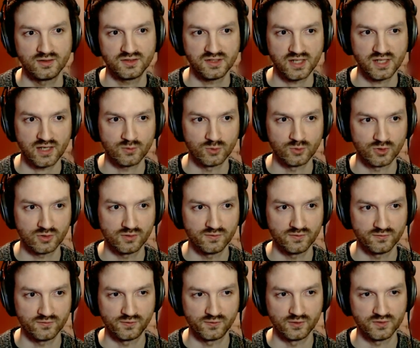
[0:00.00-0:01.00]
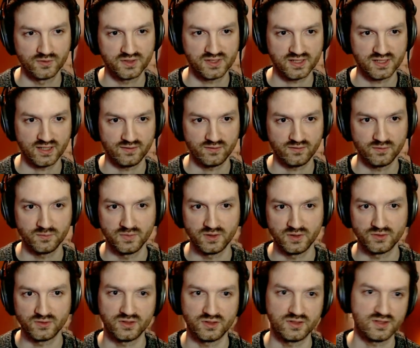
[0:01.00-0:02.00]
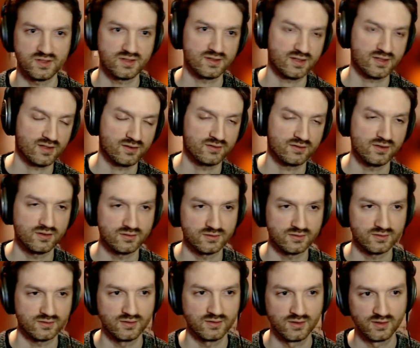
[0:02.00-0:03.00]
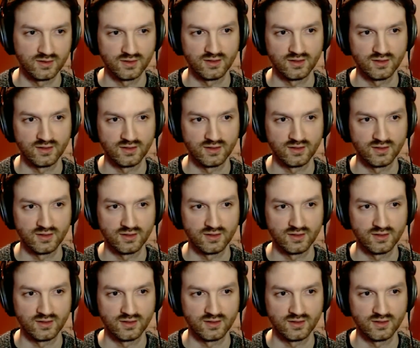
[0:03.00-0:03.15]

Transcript: CI workflow itself, because it's currently on